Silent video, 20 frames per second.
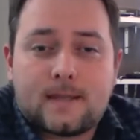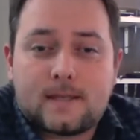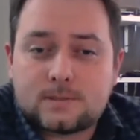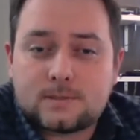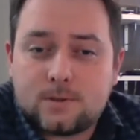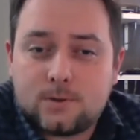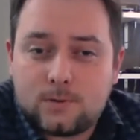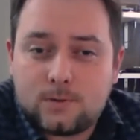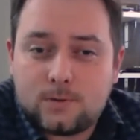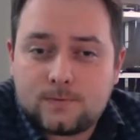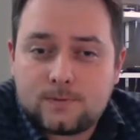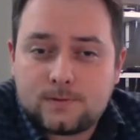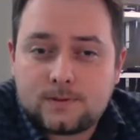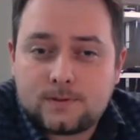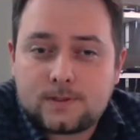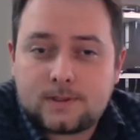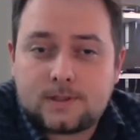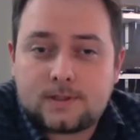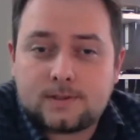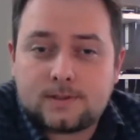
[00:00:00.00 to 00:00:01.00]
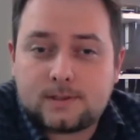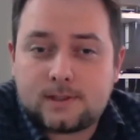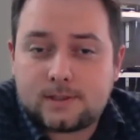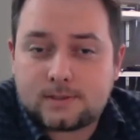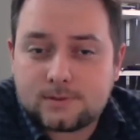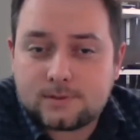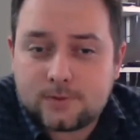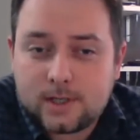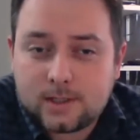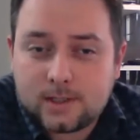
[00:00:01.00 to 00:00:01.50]
as often and
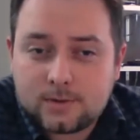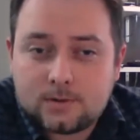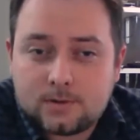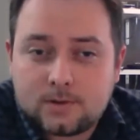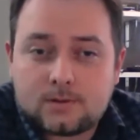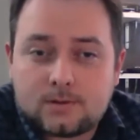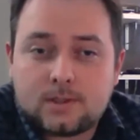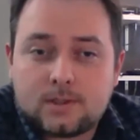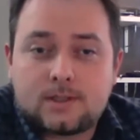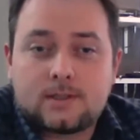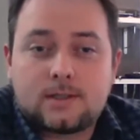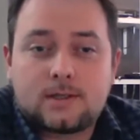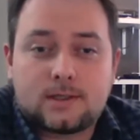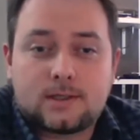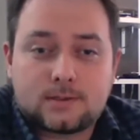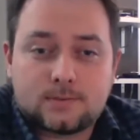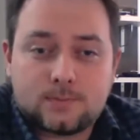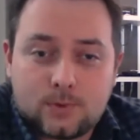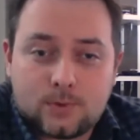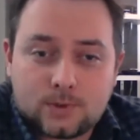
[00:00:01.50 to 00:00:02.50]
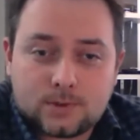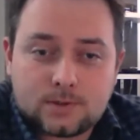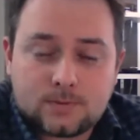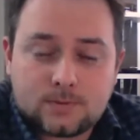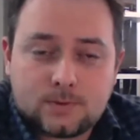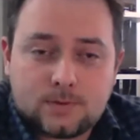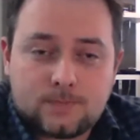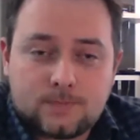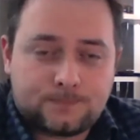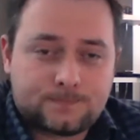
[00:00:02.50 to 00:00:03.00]
as regularly as
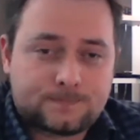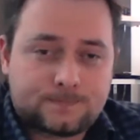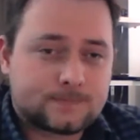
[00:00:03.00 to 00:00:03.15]
possible.